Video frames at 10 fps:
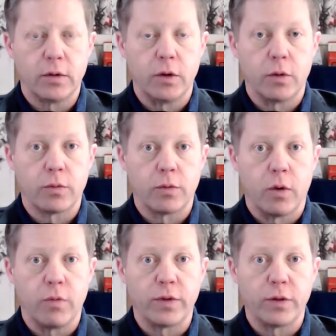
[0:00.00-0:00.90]
you know
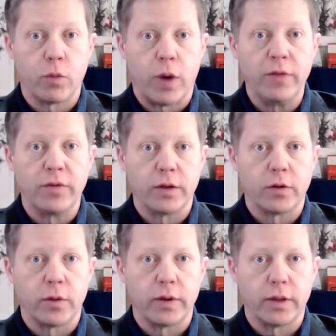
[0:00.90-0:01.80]
hopefully thriving
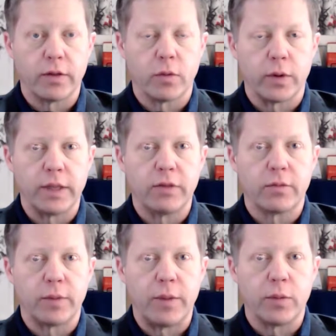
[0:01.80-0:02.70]
during this or at
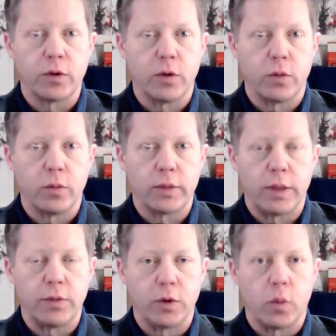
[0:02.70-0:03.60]
least able to
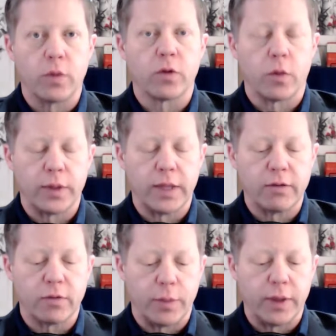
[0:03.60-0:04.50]
keep the doors open
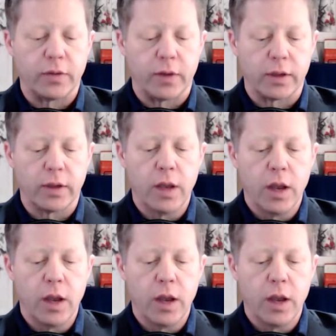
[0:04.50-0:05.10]
that's the big thing